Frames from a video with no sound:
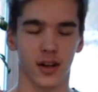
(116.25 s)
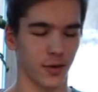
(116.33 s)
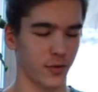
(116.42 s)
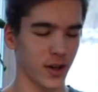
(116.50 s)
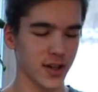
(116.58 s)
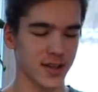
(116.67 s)

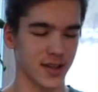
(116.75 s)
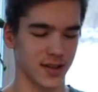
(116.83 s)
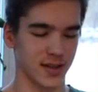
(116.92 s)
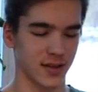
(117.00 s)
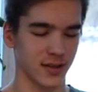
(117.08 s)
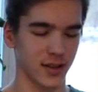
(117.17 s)

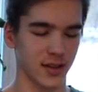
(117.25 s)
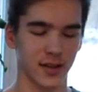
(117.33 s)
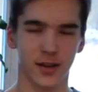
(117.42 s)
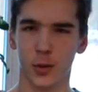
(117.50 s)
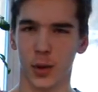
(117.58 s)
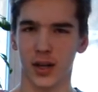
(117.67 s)
Francis
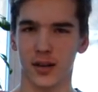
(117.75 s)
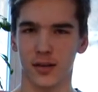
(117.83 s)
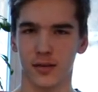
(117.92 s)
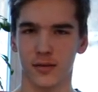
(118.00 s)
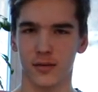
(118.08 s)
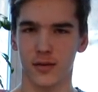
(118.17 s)
didn't quite
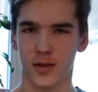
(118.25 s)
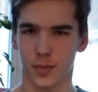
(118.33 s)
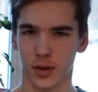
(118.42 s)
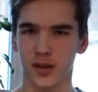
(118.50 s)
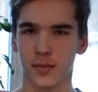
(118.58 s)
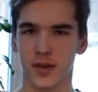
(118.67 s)

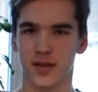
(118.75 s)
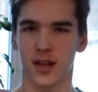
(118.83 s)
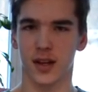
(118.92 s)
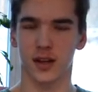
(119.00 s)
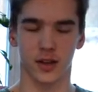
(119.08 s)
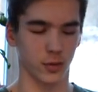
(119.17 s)
spot the
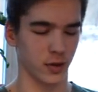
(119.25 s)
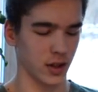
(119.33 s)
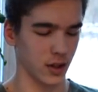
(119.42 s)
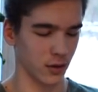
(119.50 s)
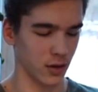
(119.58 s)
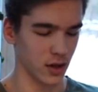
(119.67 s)
mistake in the
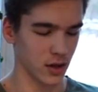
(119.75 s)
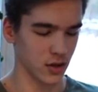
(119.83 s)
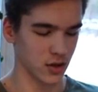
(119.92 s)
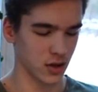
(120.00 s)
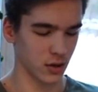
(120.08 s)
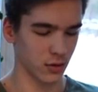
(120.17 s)
video,
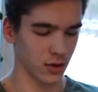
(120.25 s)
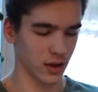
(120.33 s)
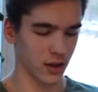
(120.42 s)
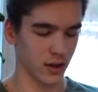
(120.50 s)
so